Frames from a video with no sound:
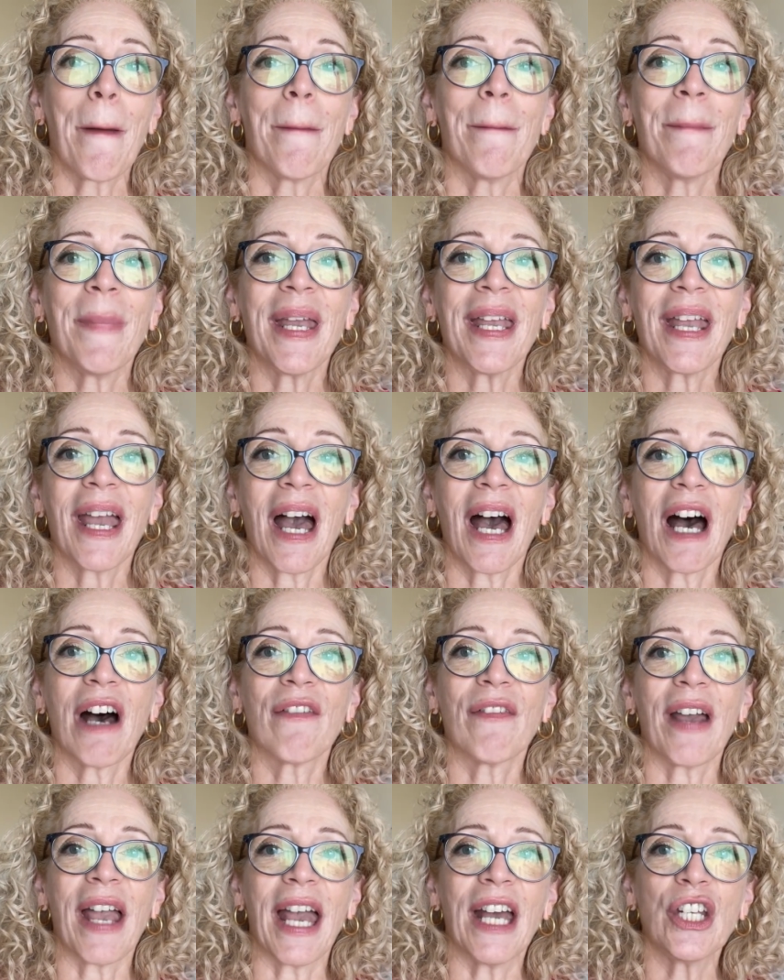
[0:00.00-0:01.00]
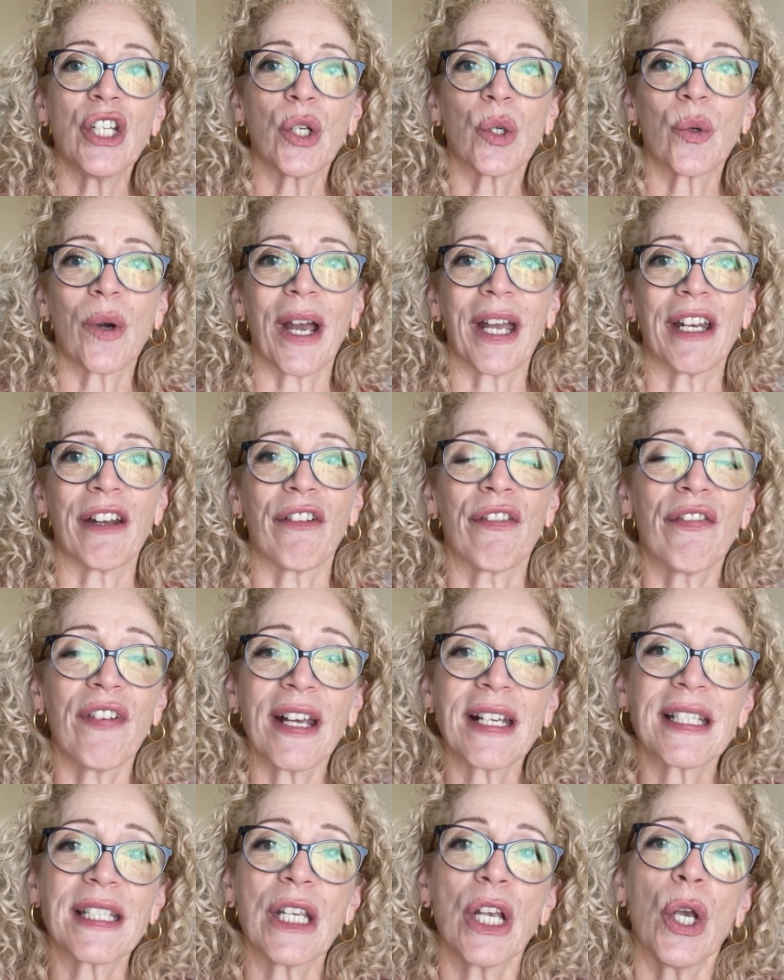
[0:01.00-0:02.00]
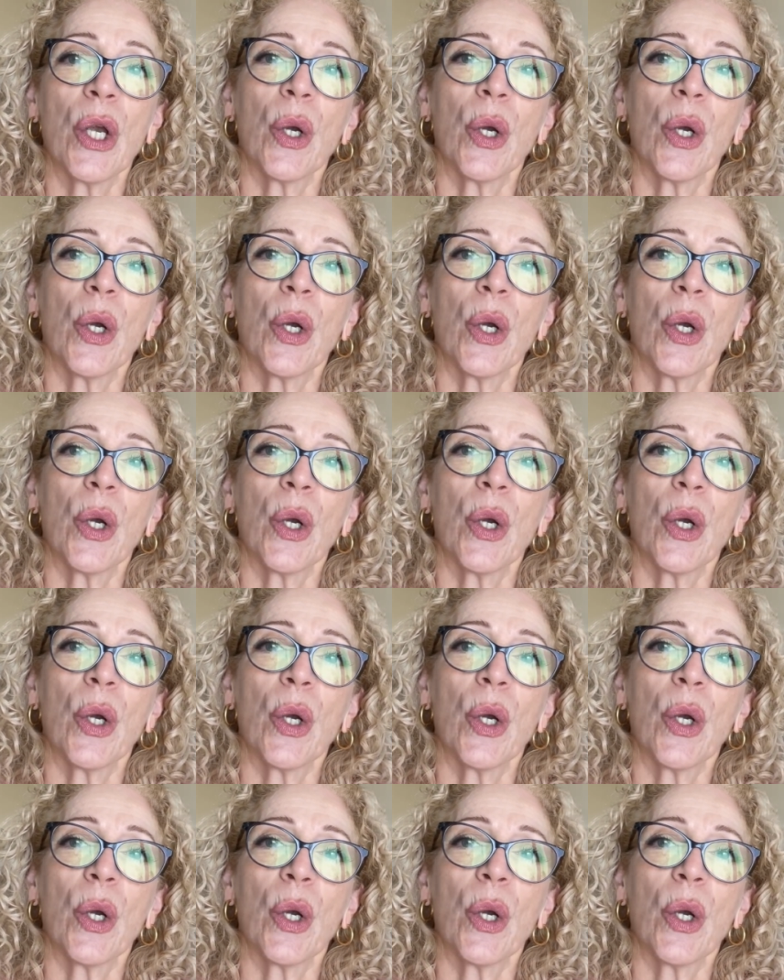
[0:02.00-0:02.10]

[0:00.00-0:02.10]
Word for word: may have endocrine effects